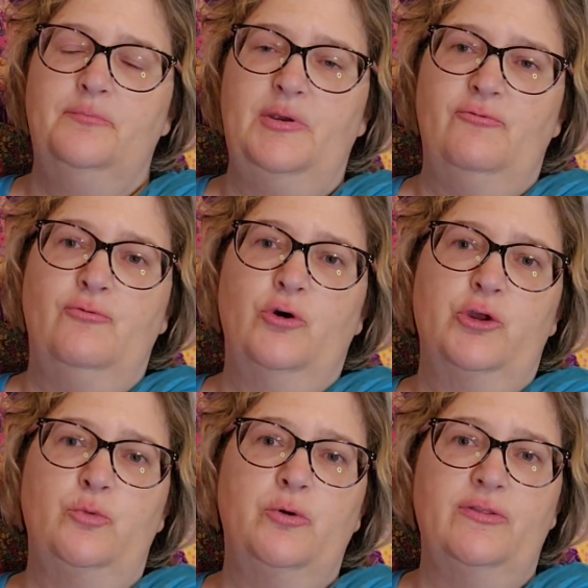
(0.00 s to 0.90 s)
before
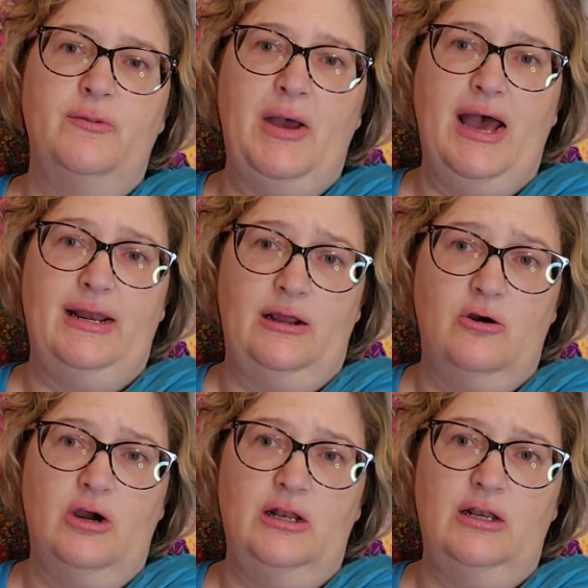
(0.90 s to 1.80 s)
you put the batting
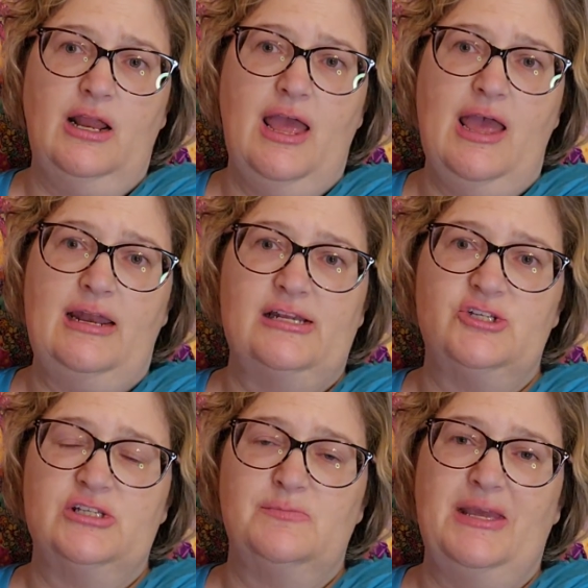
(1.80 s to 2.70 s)
on, and it
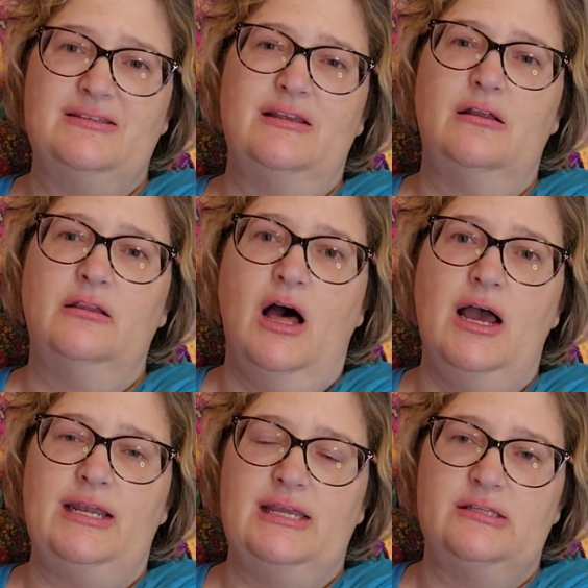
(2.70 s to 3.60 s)
just makes it a
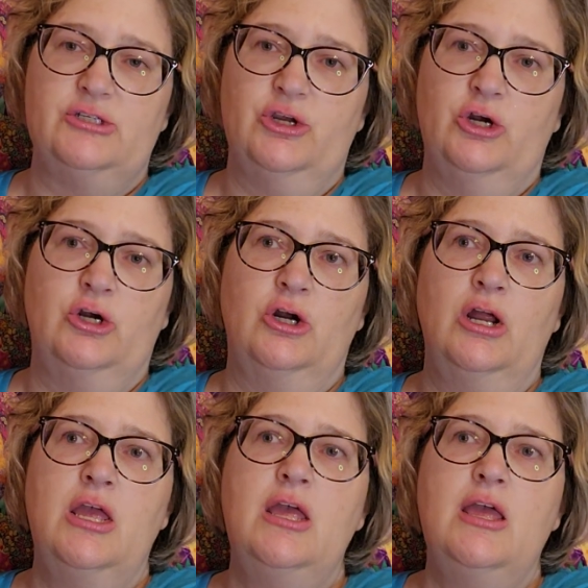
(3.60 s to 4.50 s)
lot easier
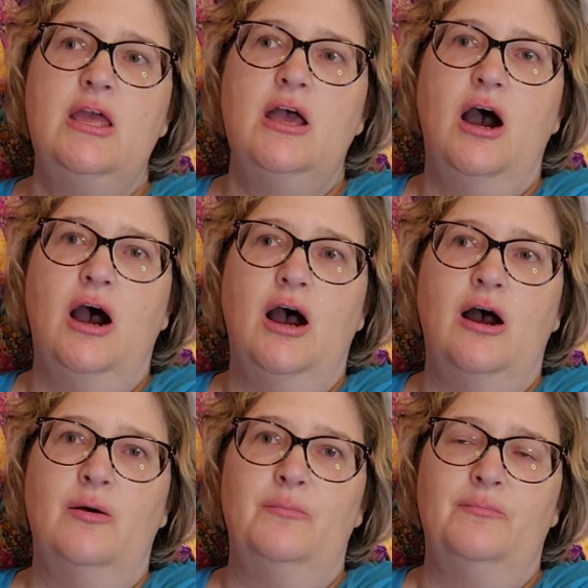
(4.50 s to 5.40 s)

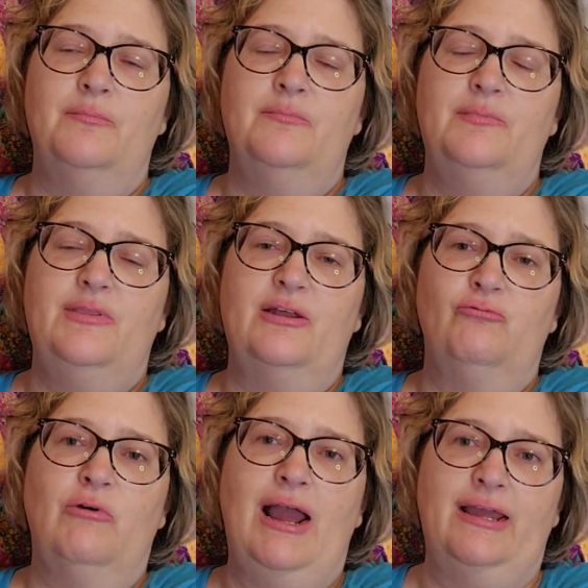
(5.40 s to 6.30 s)

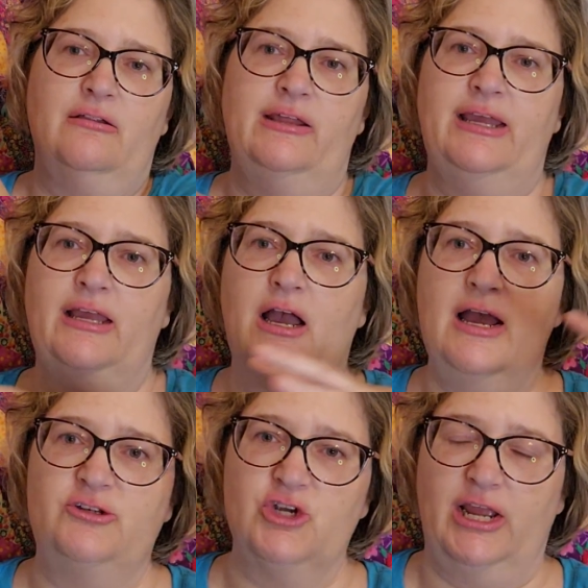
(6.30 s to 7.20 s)
than wrangling
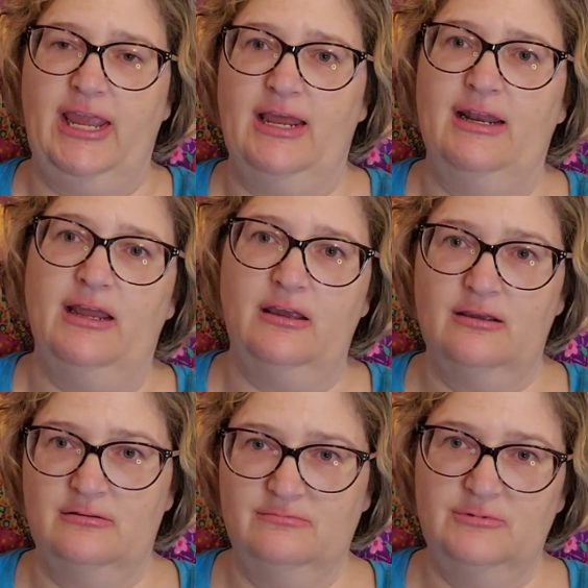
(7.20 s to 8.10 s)
a
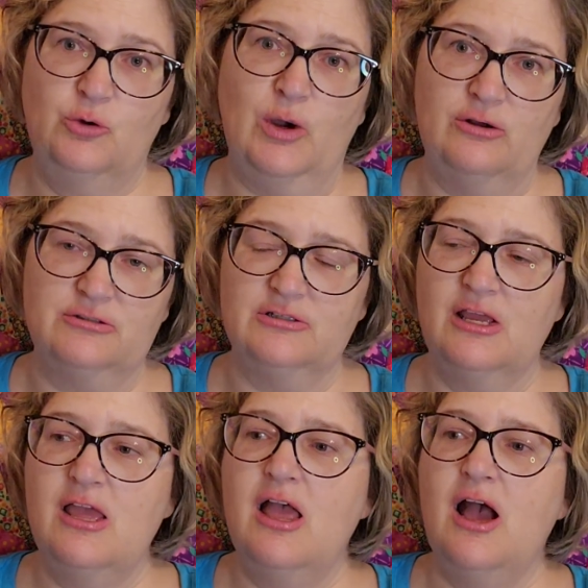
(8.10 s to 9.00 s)
gigantic quilt.
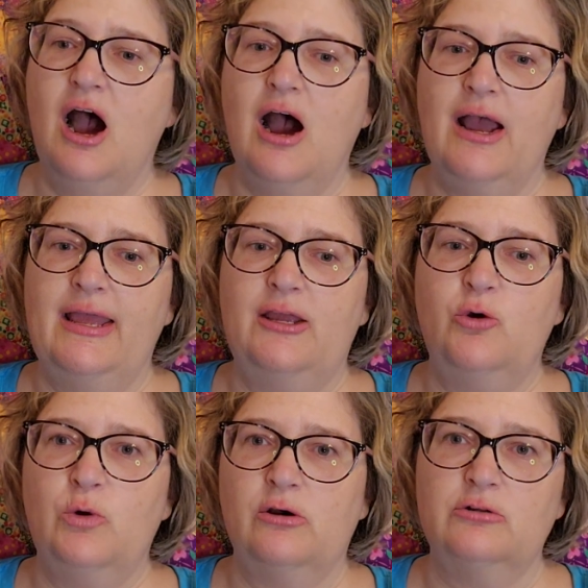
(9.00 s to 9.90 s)
I
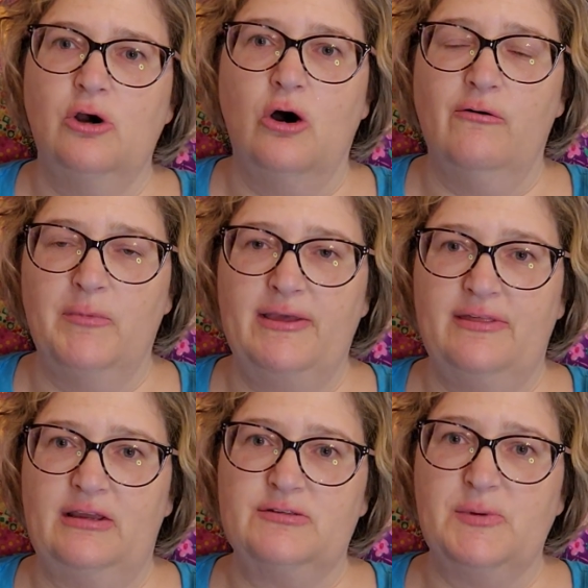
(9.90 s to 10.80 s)
quilt all my
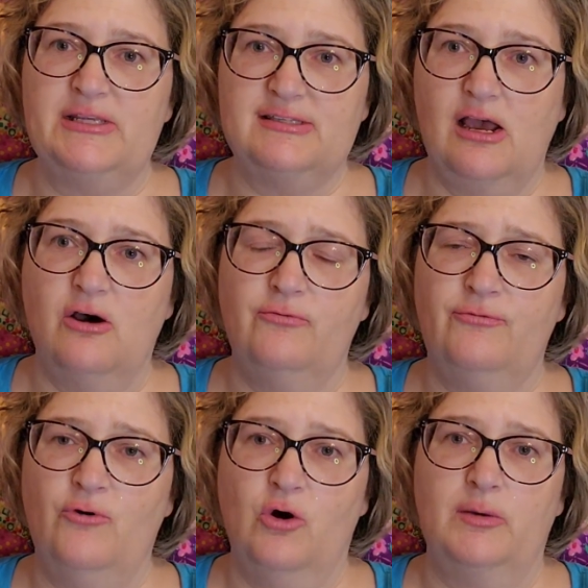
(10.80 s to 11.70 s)
things
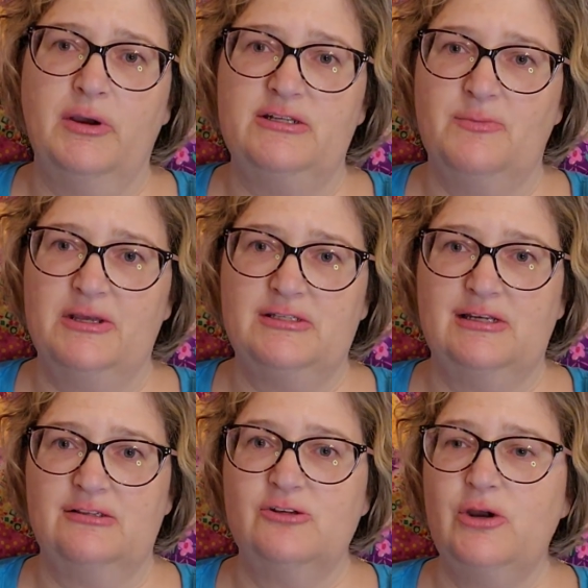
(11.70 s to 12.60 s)
myself on my
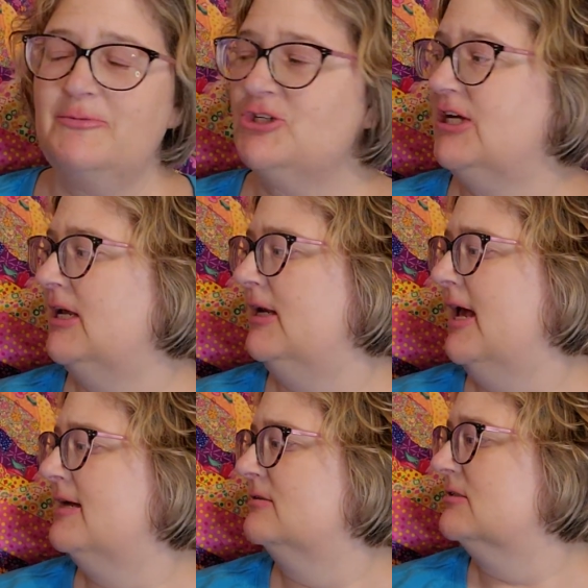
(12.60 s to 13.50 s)
domestic sewing machine,
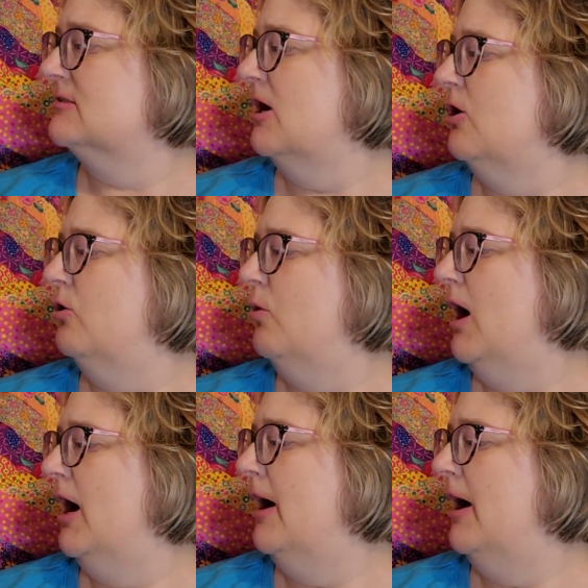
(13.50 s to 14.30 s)
and so